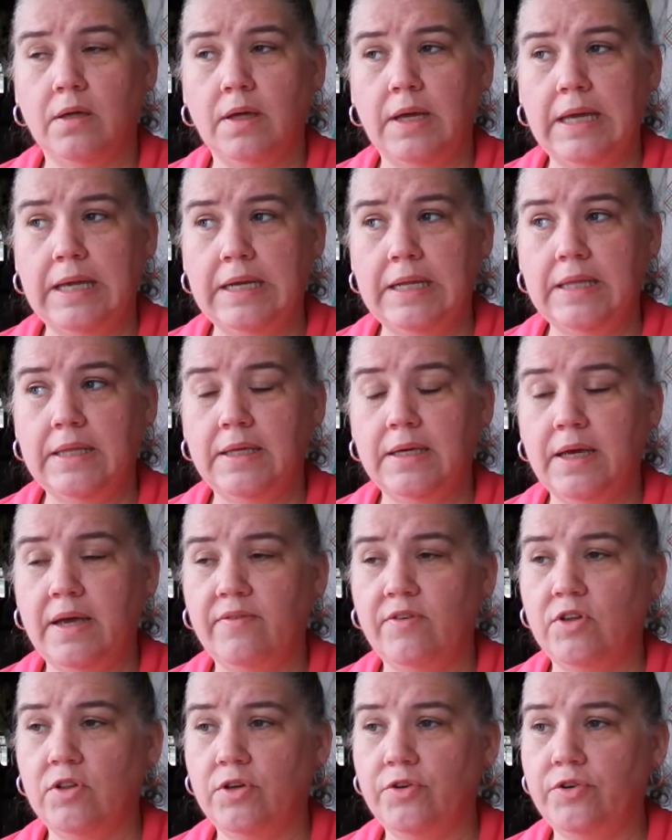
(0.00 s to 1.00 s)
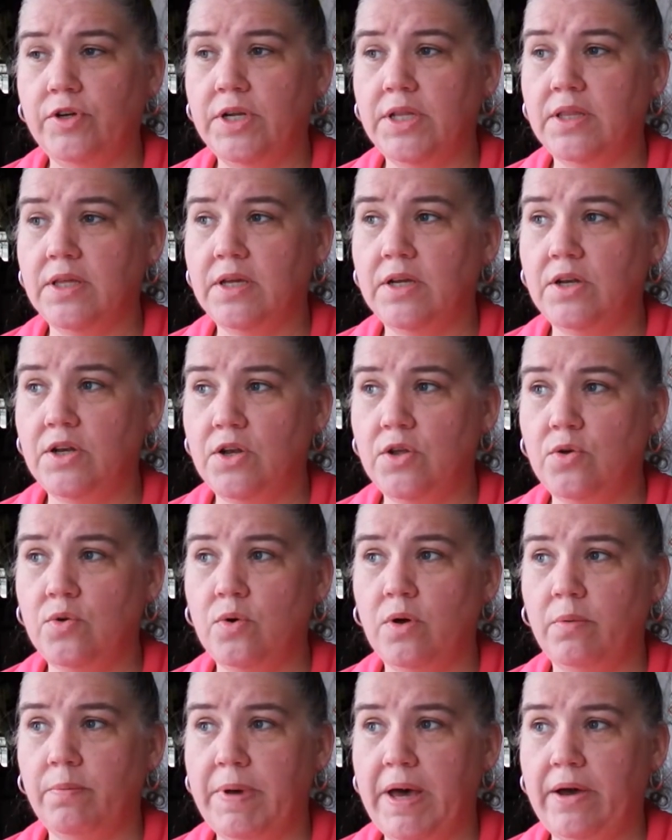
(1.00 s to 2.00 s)
anything, have you learned anything new
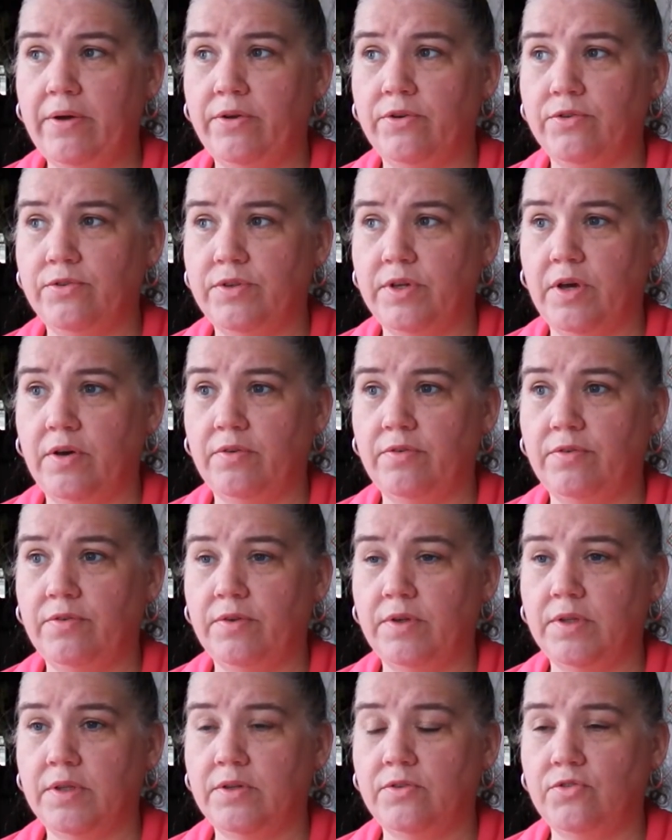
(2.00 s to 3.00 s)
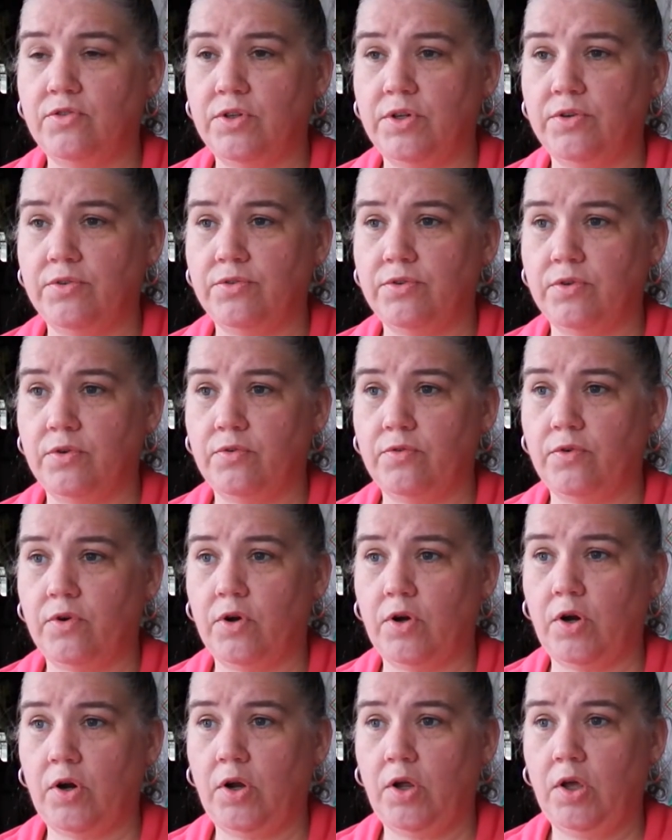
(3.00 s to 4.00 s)
about yourself this year so far?
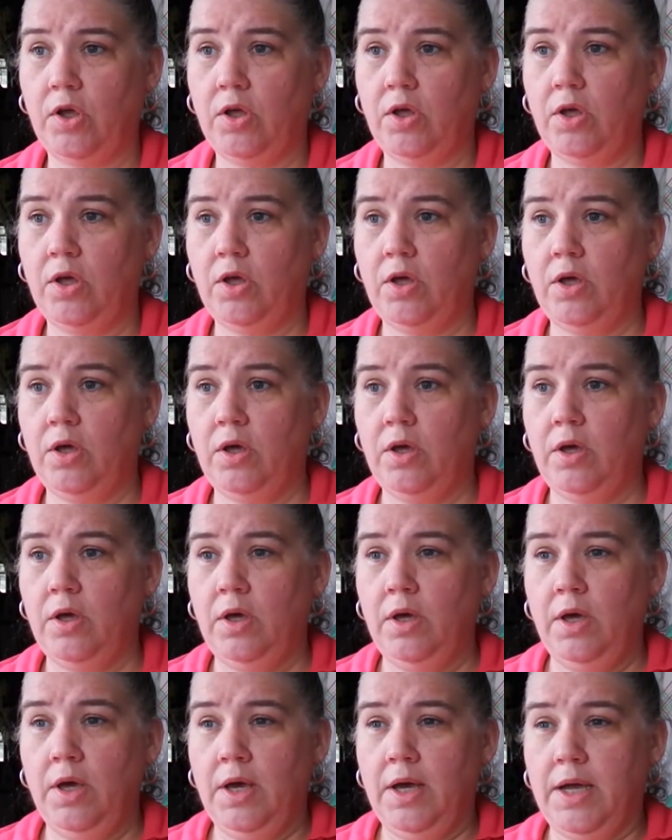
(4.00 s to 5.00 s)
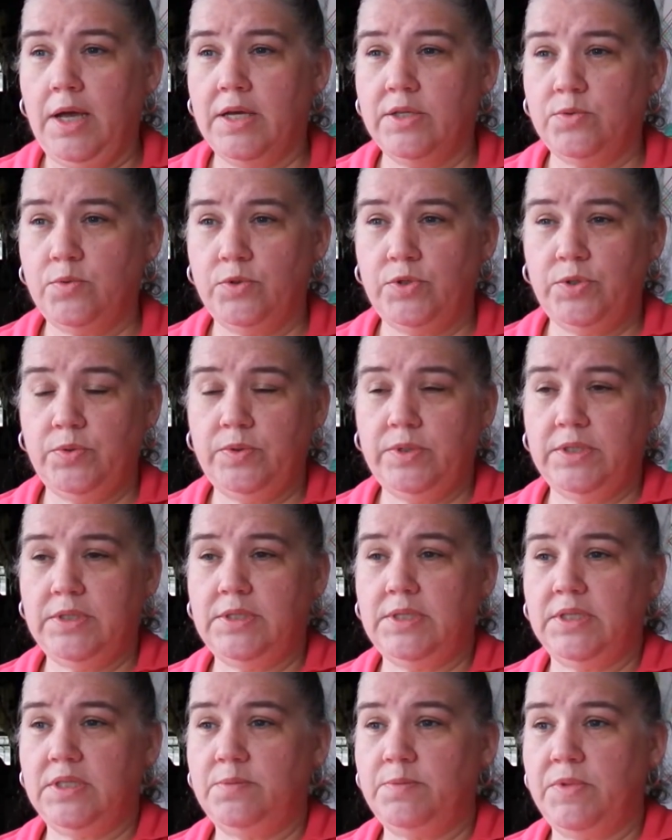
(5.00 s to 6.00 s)
Because we're doing the
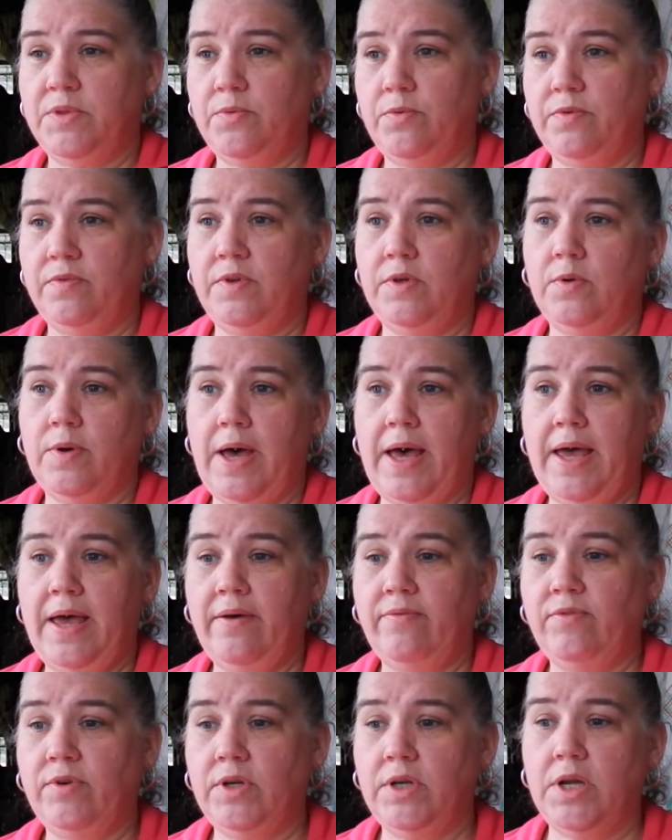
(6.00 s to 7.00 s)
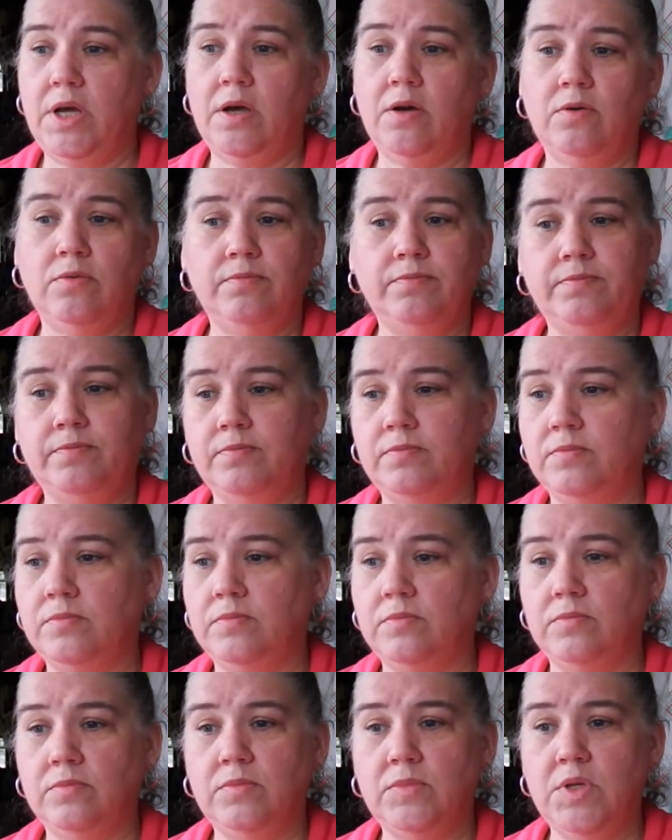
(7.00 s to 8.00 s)
six month review. I have no,
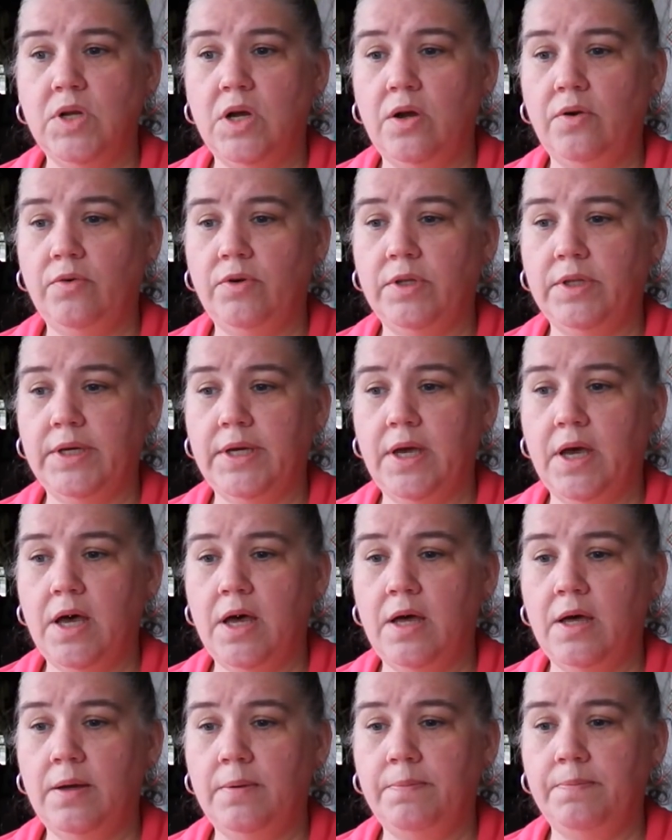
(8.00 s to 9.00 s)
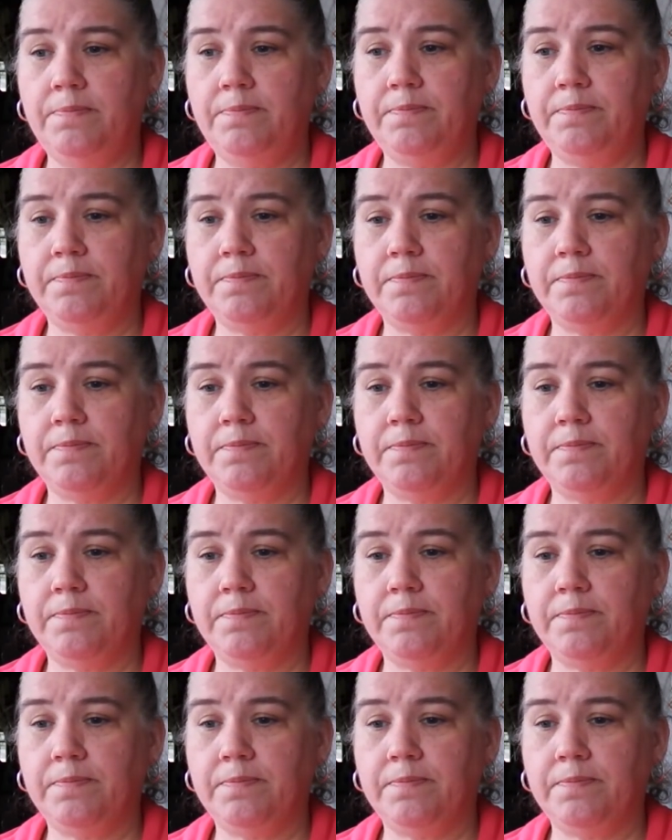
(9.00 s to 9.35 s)
not really. Um,